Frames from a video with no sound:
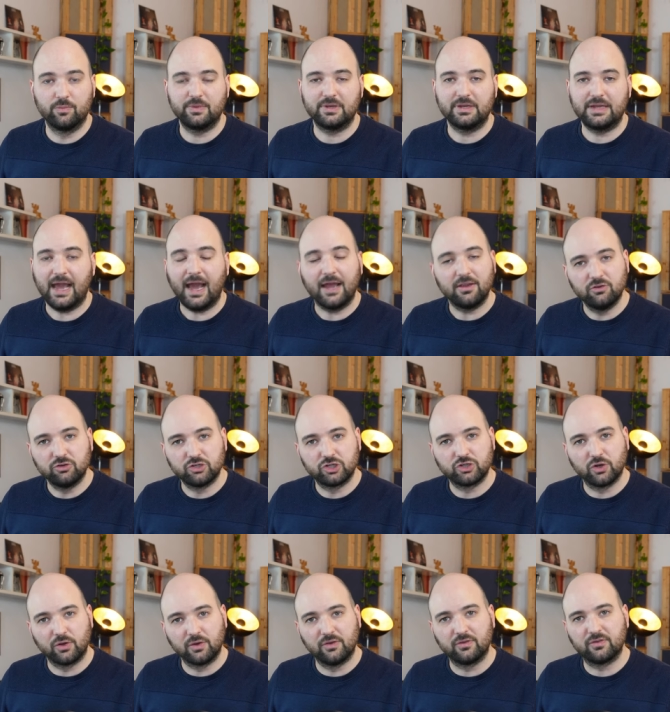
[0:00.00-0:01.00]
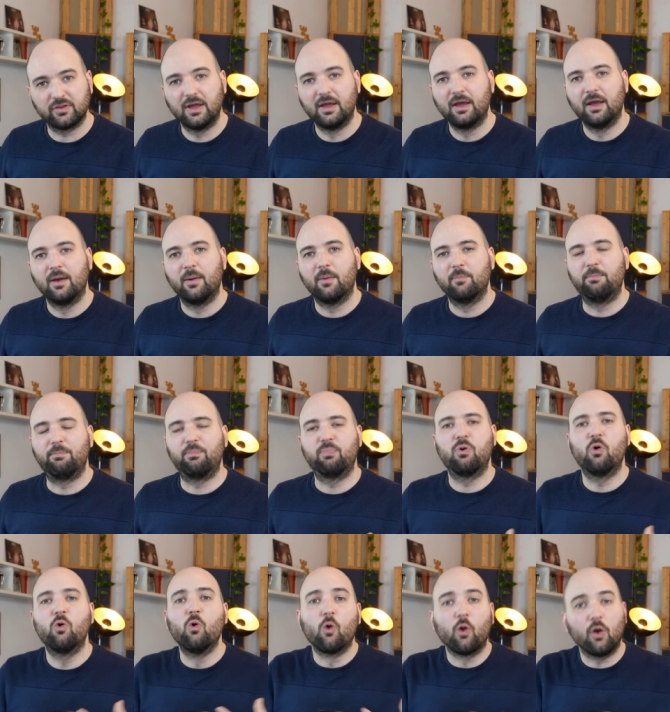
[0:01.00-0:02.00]
Yeah, you shouldn't
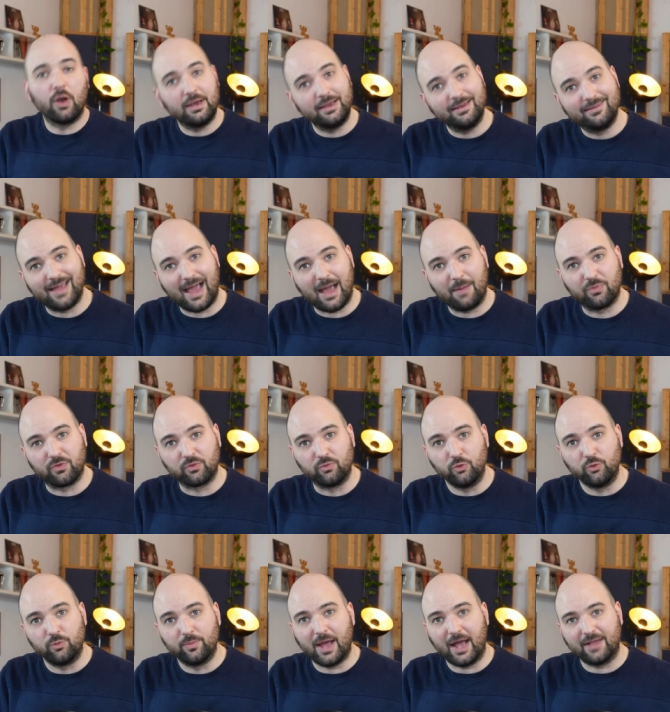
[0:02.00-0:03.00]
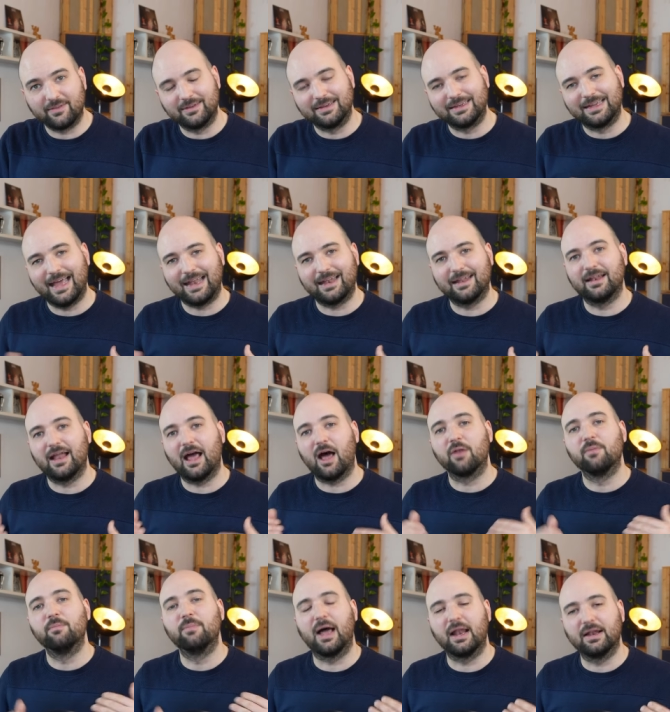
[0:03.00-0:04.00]
poorly damp the room, as in get an
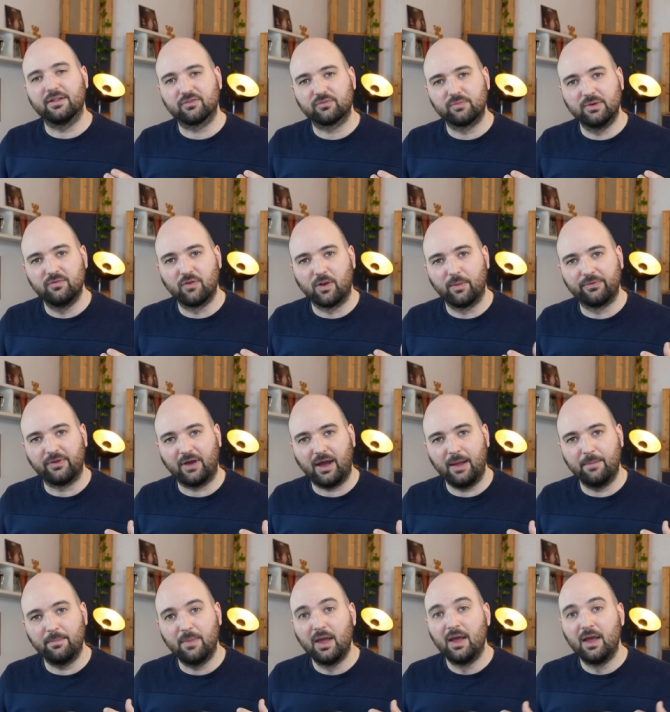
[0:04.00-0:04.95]
unbalanced reverb time,